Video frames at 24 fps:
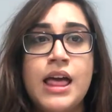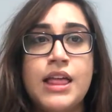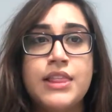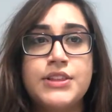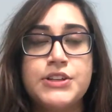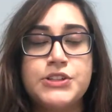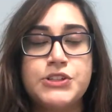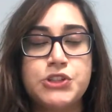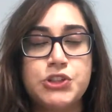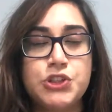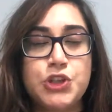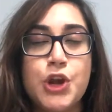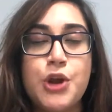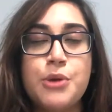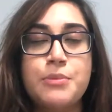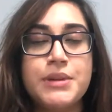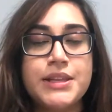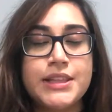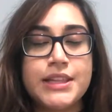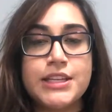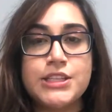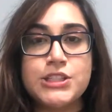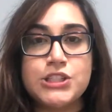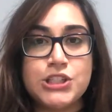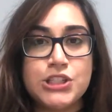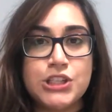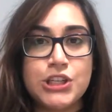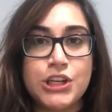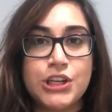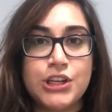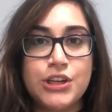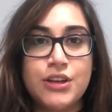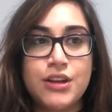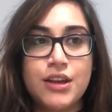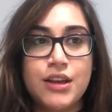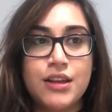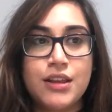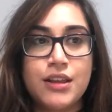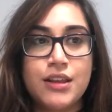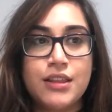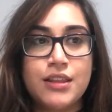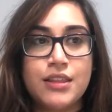There's so many things to do